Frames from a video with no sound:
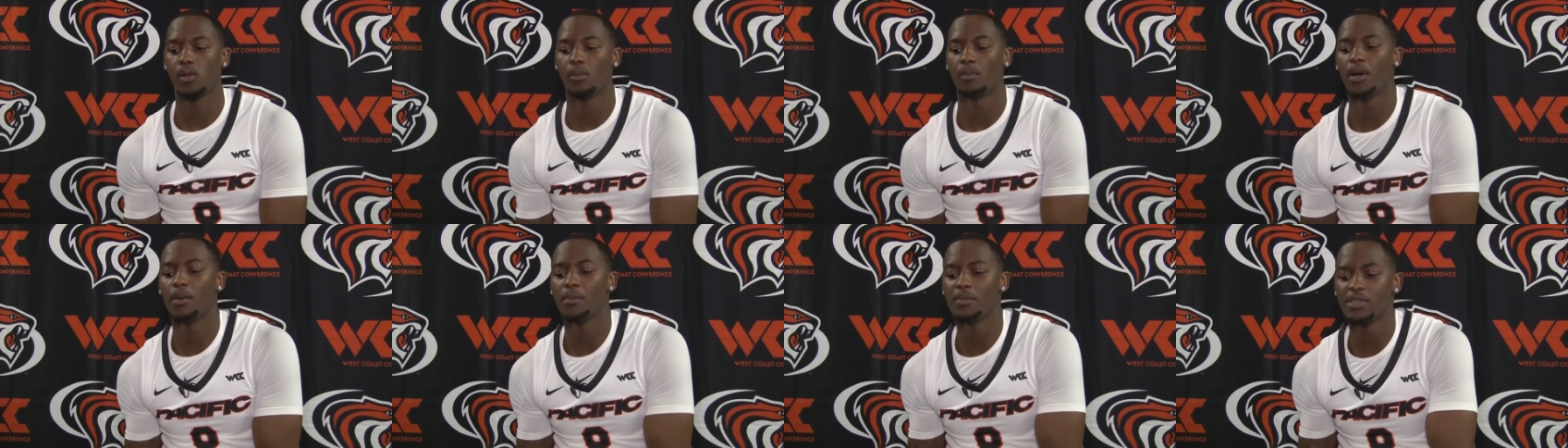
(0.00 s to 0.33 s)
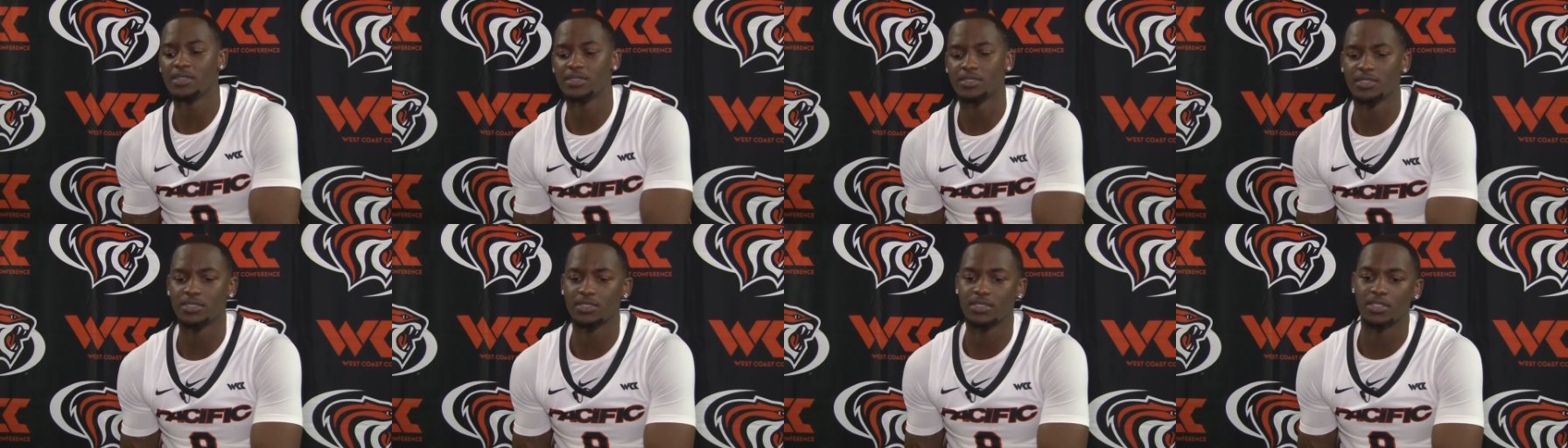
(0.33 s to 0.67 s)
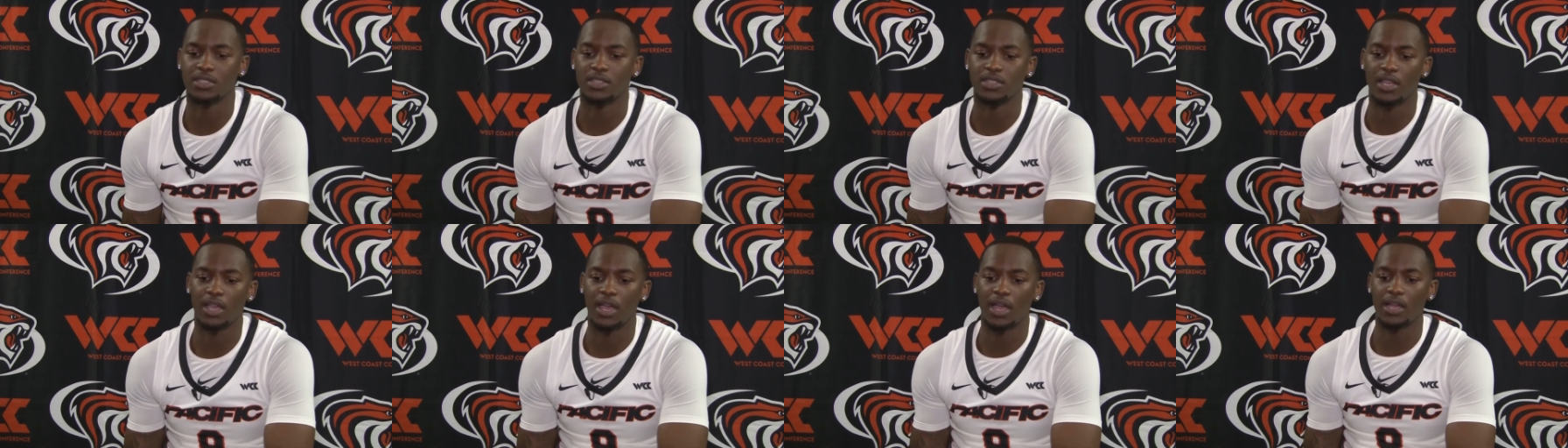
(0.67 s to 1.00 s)
My message to
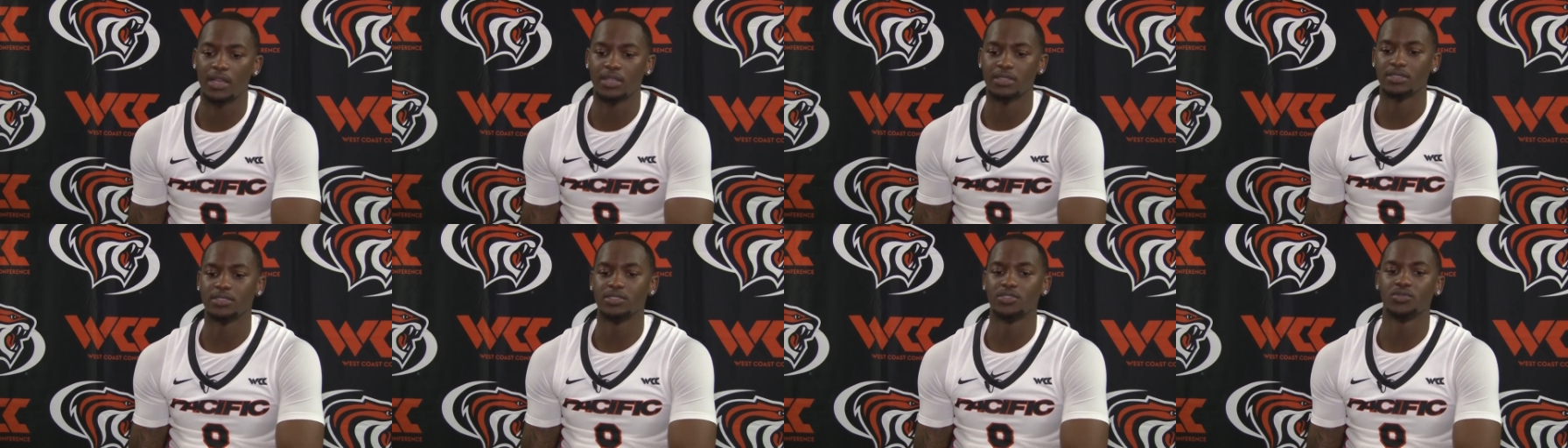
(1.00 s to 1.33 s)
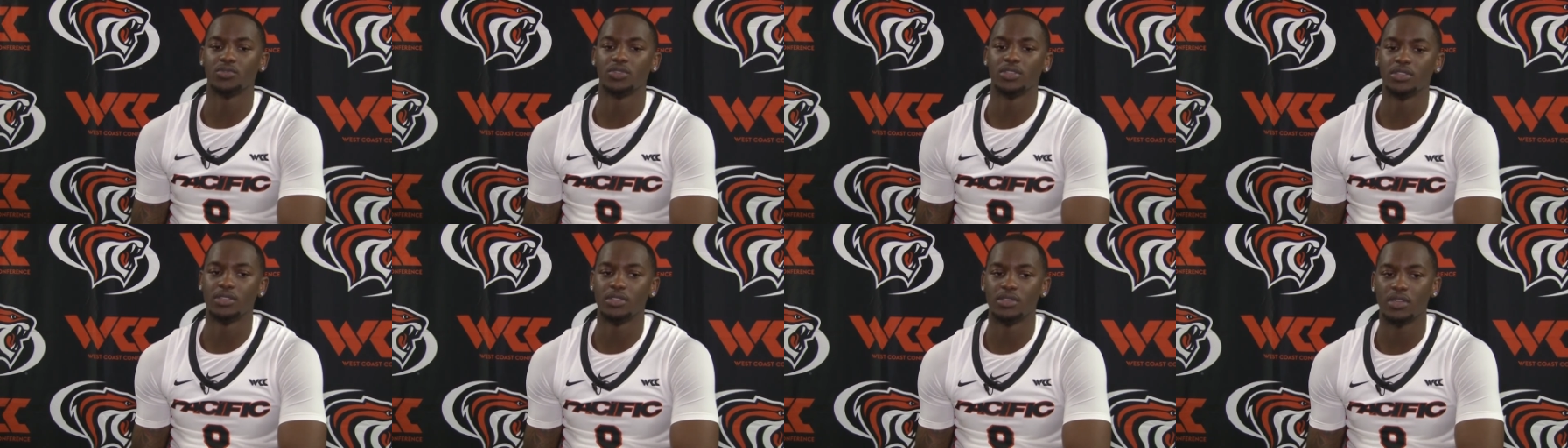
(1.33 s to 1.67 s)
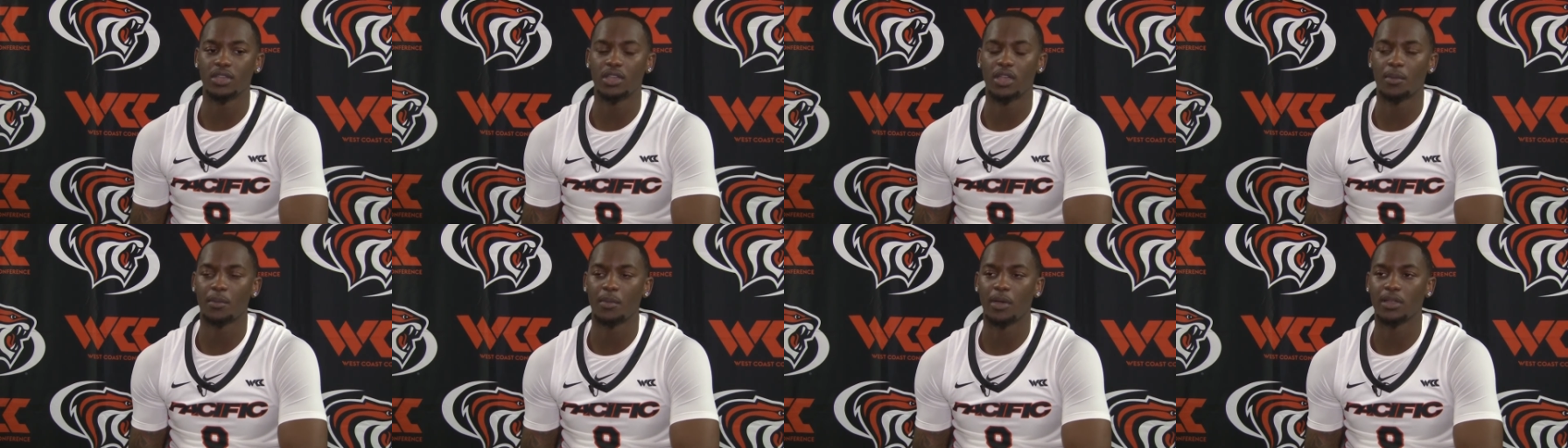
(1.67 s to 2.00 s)
the guys is really to
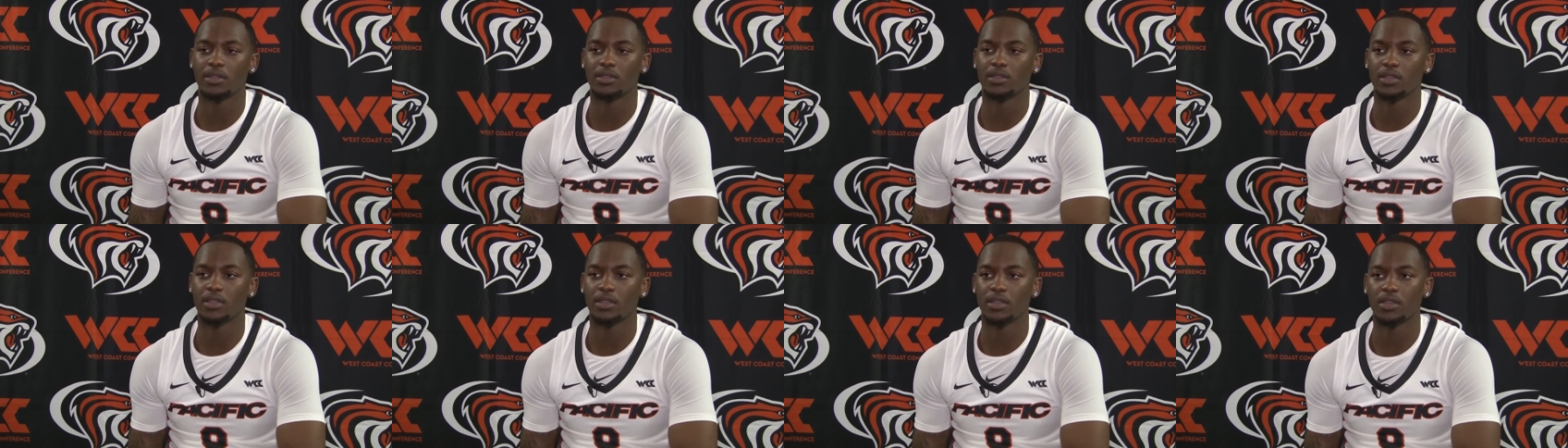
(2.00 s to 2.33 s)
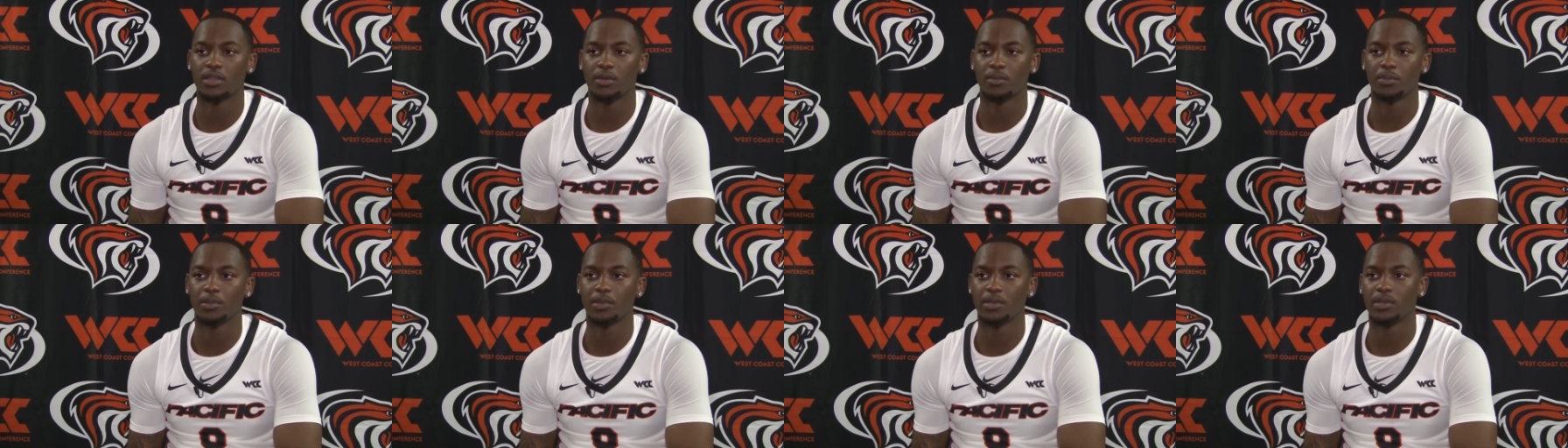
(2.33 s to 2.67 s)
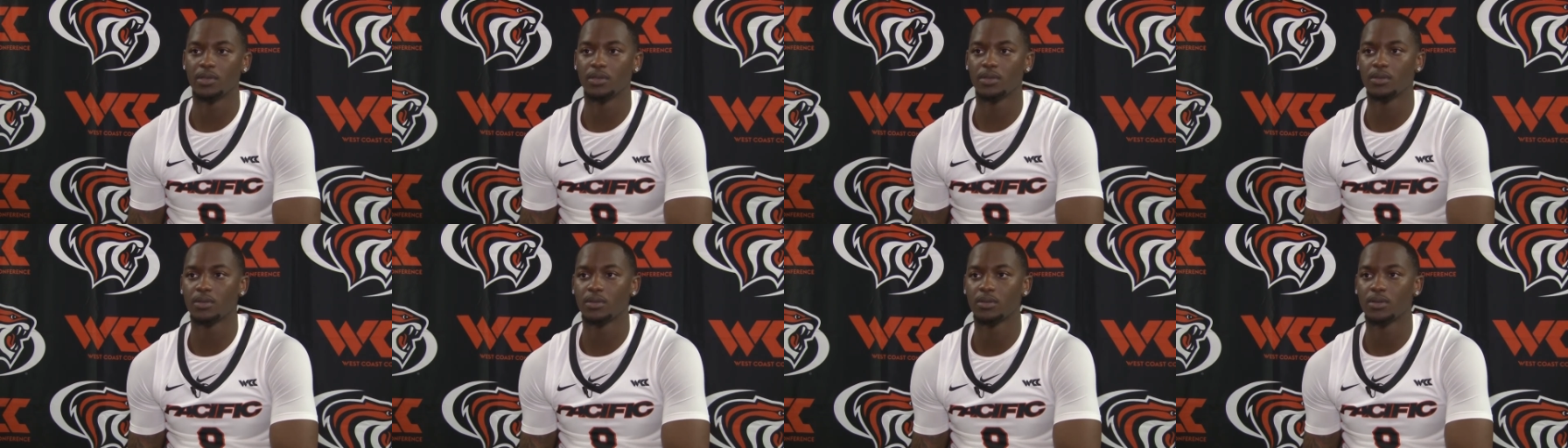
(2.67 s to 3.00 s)
come out there and compete,